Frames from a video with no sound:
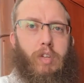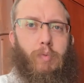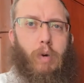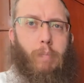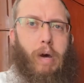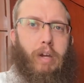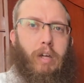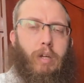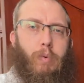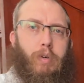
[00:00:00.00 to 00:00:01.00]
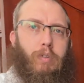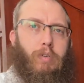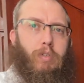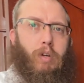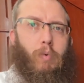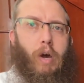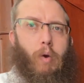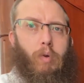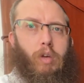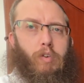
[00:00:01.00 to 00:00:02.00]
from Chabad headquarters
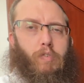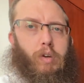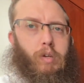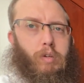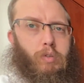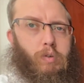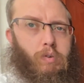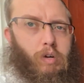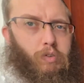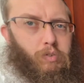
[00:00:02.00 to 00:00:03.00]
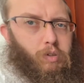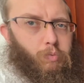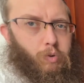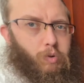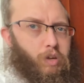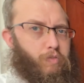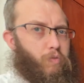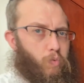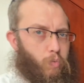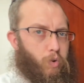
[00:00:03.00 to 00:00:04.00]
inquiring if I need a Torah. He said, we don't have
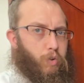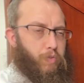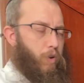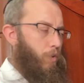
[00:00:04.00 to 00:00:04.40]
one of our